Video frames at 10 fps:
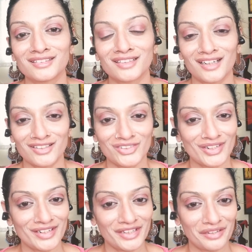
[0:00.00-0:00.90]
aren't
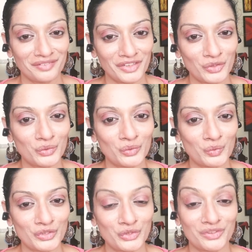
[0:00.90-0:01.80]
really giving you
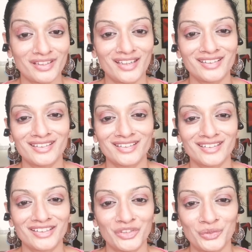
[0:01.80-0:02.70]
what you think
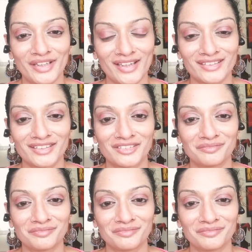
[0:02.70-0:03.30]
you'll get.